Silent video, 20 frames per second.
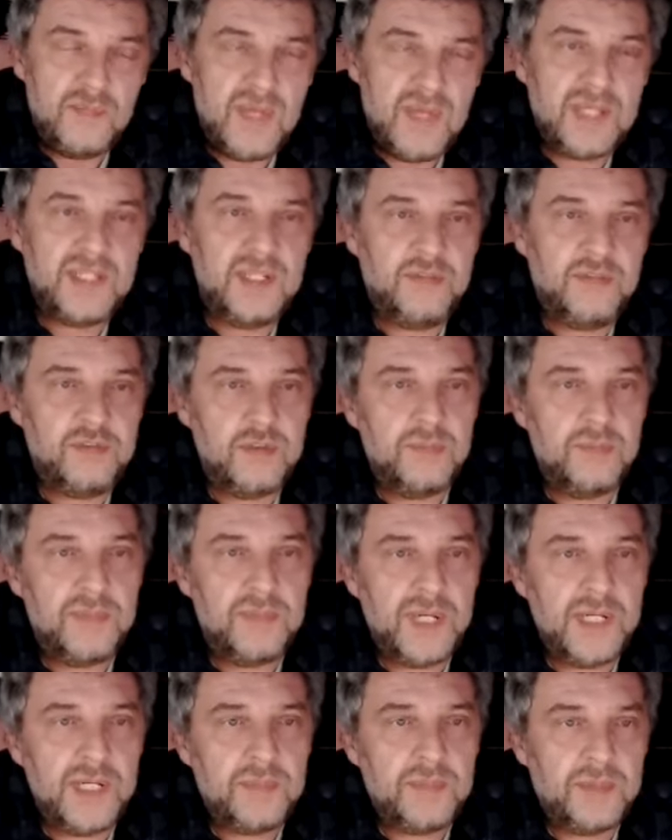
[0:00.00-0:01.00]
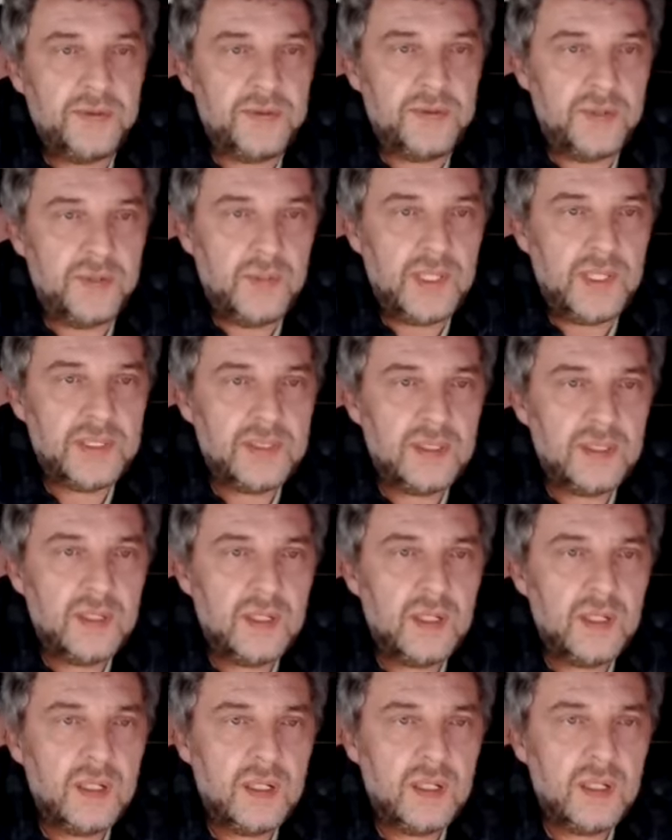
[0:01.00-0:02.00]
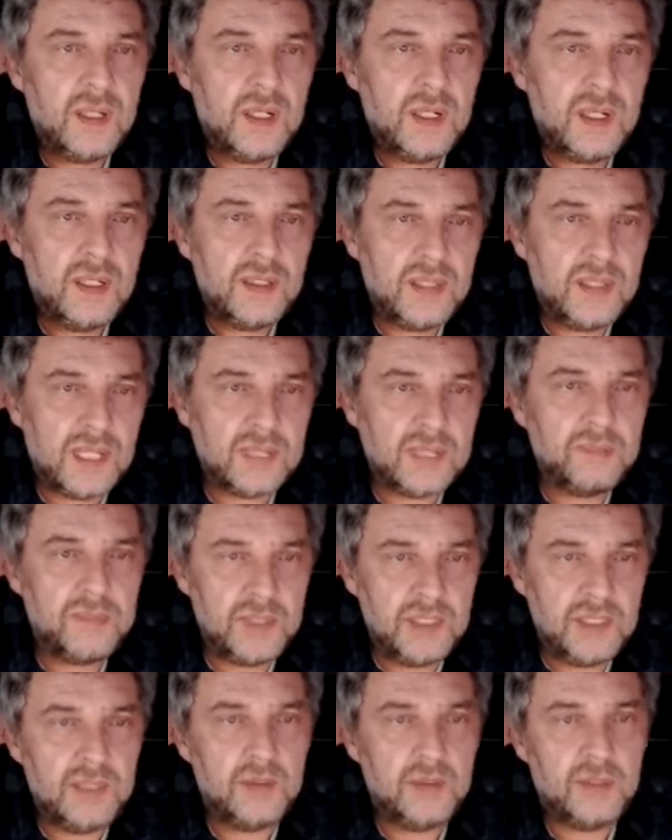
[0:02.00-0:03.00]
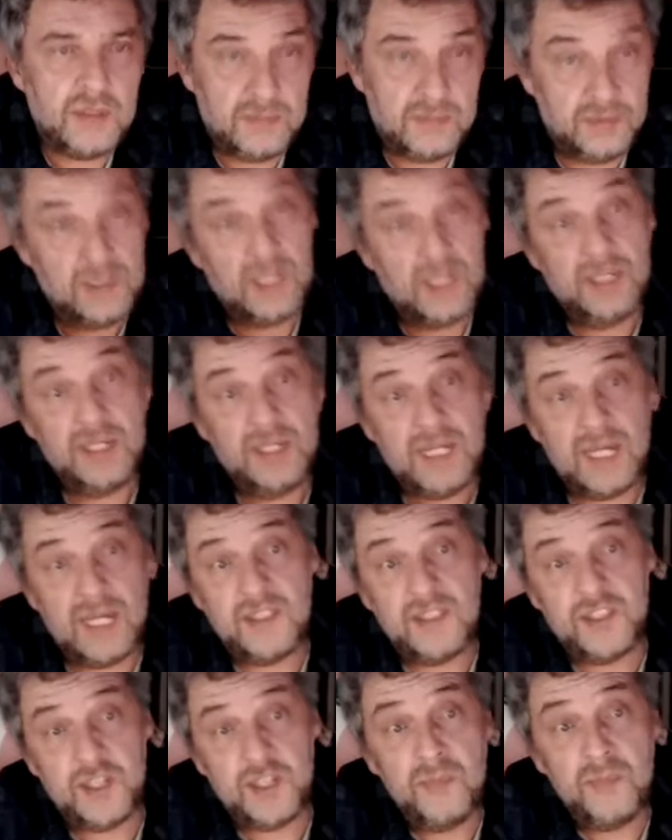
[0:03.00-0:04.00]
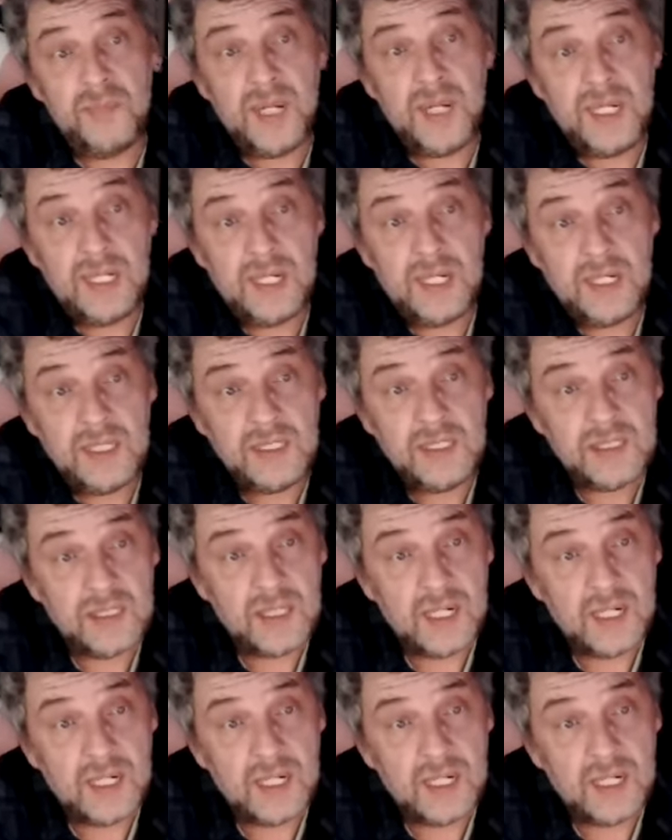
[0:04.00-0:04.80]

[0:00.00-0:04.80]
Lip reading: met different people through it, and again, Zoom meetings.